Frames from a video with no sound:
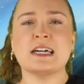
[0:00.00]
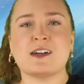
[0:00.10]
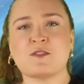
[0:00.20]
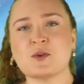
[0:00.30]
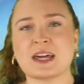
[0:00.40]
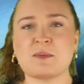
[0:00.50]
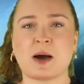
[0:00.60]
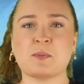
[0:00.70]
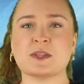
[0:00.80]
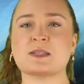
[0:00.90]
If you keep
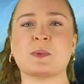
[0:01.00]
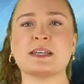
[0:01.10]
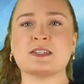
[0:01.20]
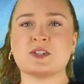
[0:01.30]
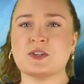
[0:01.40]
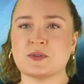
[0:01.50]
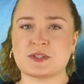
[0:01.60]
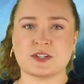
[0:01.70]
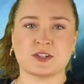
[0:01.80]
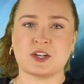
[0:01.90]
up with space
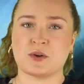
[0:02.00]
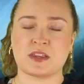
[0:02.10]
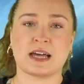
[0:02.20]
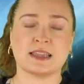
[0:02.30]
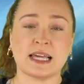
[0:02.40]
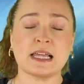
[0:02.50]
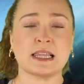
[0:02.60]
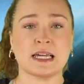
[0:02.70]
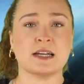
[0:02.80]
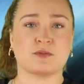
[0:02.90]
news, you'll know that
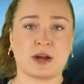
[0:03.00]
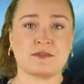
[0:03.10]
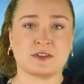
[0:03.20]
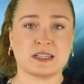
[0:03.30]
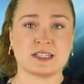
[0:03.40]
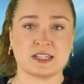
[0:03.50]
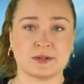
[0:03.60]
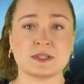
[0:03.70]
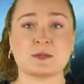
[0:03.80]
lately, and rightfully so,